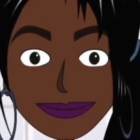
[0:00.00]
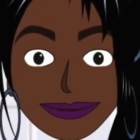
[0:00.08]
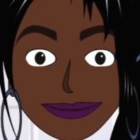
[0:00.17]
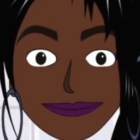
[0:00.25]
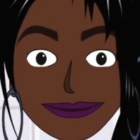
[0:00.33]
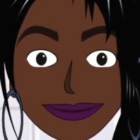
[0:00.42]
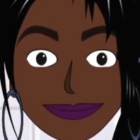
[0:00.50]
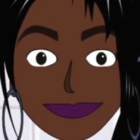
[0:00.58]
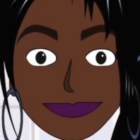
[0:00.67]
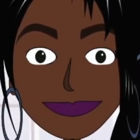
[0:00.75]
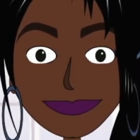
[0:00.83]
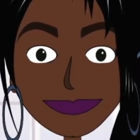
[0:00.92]

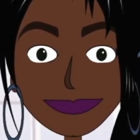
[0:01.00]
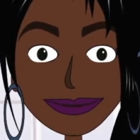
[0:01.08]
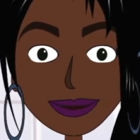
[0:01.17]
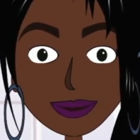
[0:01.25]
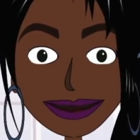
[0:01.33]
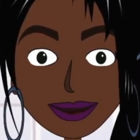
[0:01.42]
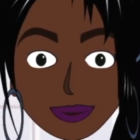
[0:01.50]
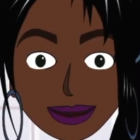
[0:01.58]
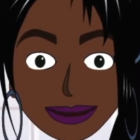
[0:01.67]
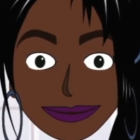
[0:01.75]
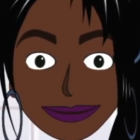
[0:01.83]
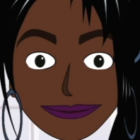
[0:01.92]
Also, unless you
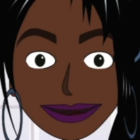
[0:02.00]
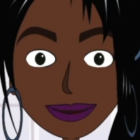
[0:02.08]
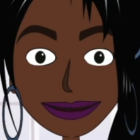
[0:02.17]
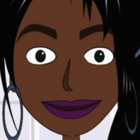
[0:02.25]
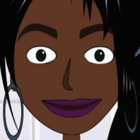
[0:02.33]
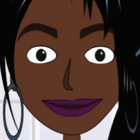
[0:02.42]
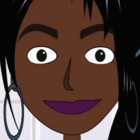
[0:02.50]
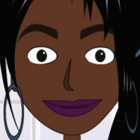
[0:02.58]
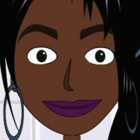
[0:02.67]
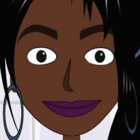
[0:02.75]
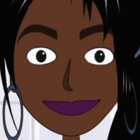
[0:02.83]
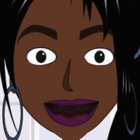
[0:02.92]
are accustomed to the
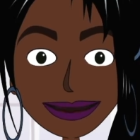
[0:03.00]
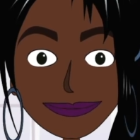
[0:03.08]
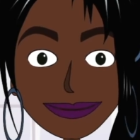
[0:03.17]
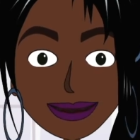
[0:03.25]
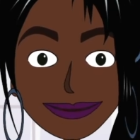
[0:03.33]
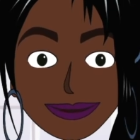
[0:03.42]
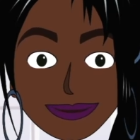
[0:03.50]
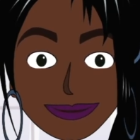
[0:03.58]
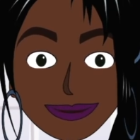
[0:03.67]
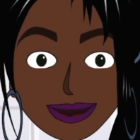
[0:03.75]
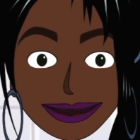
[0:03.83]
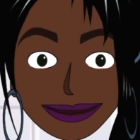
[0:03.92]
smell of authentic
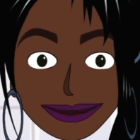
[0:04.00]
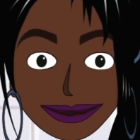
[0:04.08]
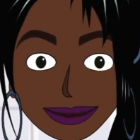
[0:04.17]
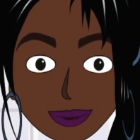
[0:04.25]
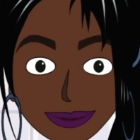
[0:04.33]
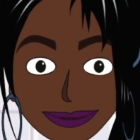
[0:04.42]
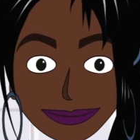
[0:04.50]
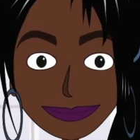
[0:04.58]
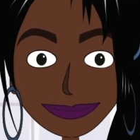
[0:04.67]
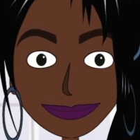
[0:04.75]
JBCO,